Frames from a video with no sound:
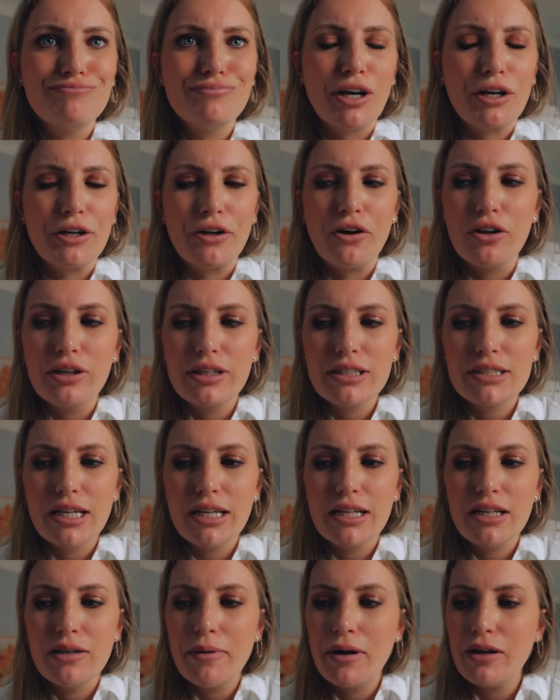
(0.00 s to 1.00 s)
Are y'all
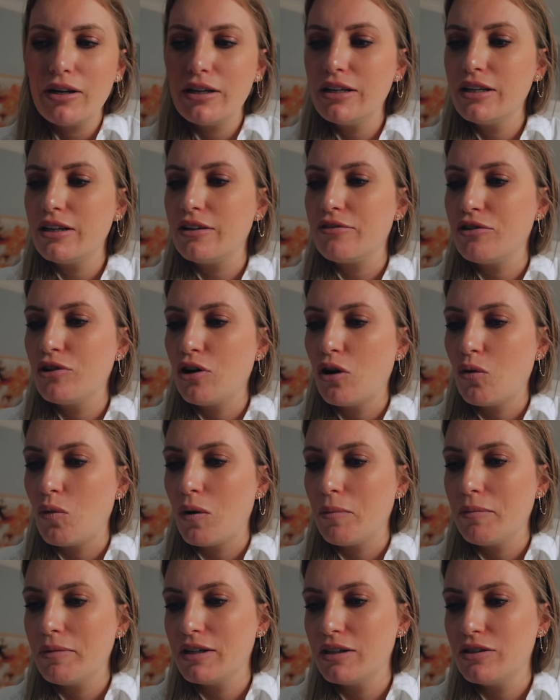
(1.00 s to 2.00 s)
excited about it? If y'all
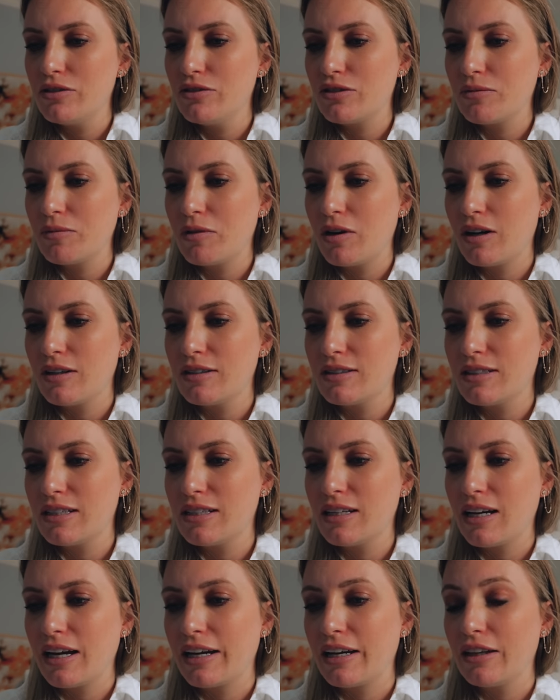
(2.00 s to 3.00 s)
want me to do some
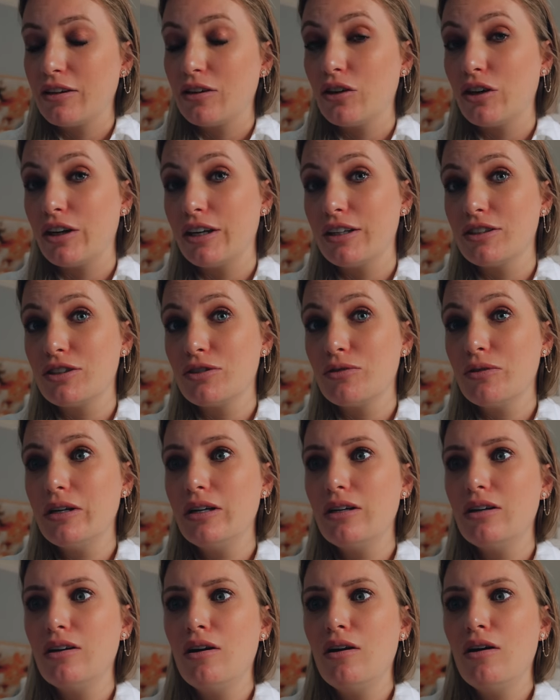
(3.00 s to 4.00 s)
content, I can look into
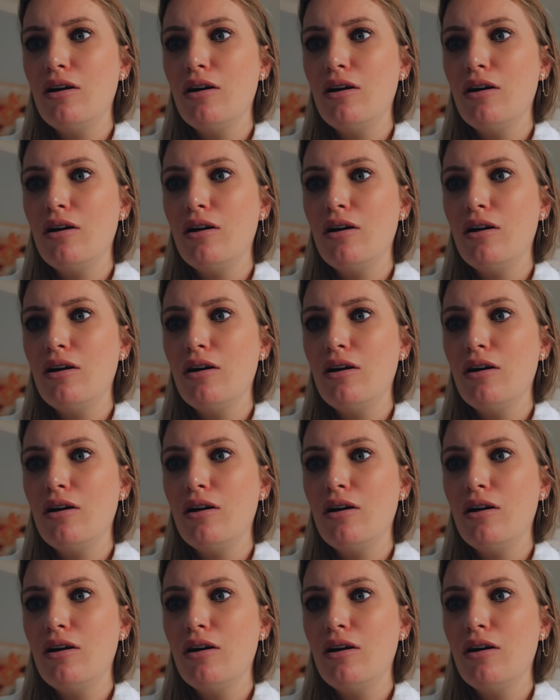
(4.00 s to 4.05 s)
it,